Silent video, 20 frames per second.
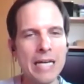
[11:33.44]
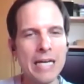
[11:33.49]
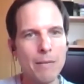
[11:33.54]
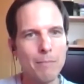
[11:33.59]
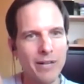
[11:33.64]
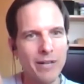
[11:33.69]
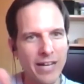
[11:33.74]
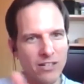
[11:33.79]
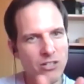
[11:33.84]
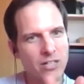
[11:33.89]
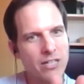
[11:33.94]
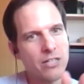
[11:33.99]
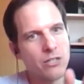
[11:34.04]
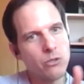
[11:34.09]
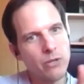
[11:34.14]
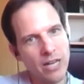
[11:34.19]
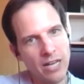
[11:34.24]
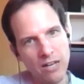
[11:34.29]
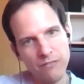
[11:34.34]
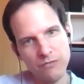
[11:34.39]
But actually, you
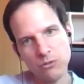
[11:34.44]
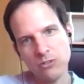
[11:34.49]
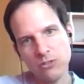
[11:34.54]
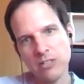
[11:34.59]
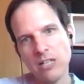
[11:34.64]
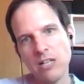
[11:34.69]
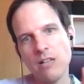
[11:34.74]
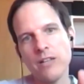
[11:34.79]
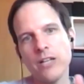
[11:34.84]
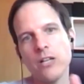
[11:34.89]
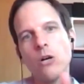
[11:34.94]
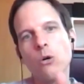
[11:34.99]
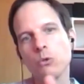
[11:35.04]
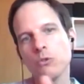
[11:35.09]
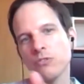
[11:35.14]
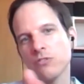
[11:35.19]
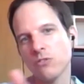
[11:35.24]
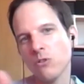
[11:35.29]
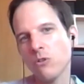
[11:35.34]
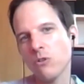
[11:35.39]
have to tell that whole
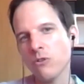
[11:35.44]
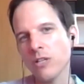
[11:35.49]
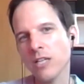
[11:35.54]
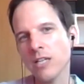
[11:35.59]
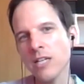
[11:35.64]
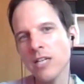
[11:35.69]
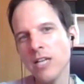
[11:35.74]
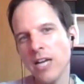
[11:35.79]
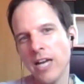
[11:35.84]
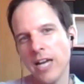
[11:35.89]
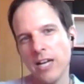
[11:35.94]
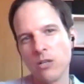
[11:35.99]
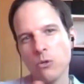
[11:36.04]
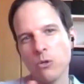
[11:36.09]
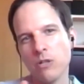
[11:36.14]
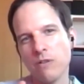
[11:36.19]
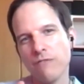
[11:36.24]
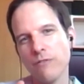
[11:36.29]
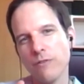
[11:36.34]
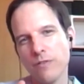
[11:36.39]
story in
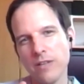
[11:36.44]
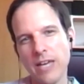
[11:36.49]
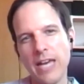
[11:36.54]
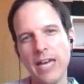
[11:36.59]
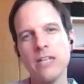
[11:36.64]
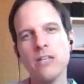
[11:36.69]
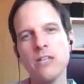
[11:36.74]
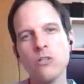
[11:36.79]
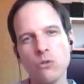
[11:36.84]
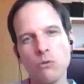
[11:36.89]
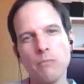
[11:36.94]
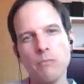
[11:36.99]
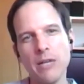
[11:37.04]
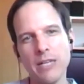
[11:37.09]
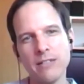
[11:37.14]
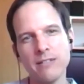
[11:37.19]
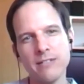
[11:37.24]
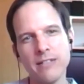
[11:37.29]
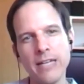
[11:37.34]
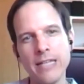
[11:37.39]
order for the end to make
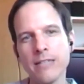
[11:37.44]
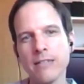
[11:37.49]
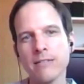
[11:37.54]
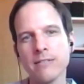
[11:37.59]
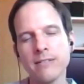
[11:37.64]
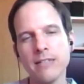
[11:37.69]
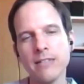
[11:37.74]
sense.